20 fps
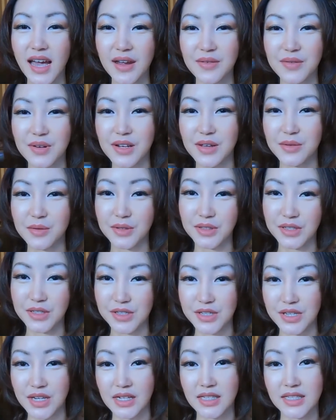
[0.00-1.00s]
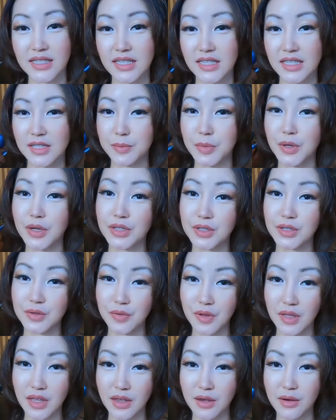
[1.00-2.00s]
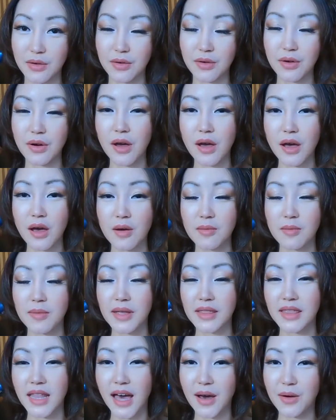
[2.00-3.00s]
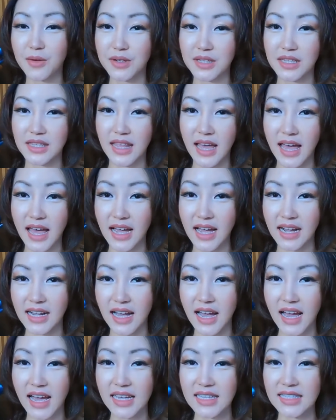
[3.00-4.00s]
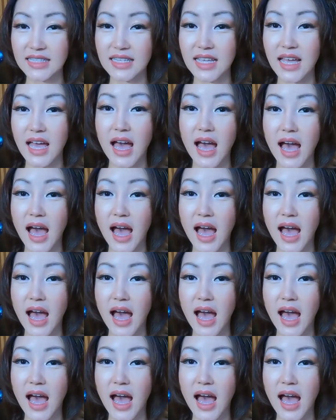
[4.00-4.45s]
I really want to share this experience with you. But not only that guys,